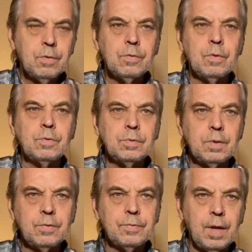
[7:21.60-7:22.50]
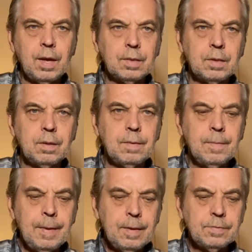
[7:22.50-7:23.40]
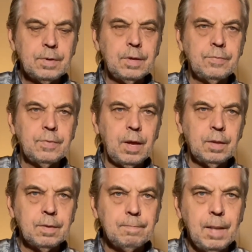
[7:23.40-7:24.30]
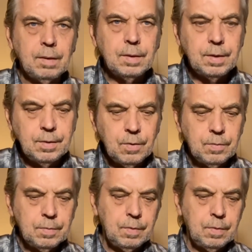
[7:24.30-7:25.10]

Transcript: so it's distinct. It's a distinct melody note.